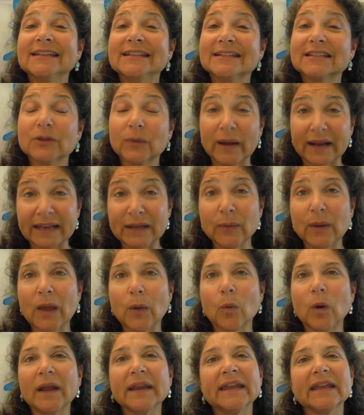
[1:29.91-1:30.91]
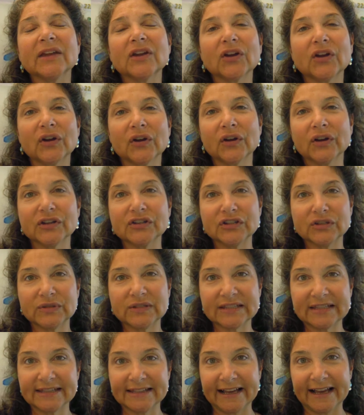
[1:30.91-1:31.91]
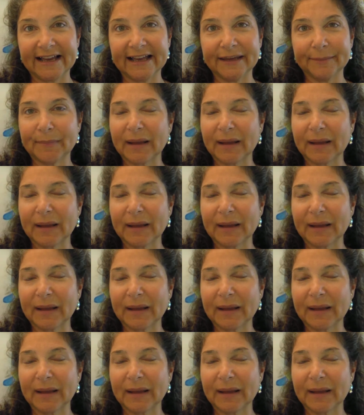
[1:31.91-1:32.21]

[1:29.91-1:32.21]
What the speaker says: So anyway, I want to encourage you today.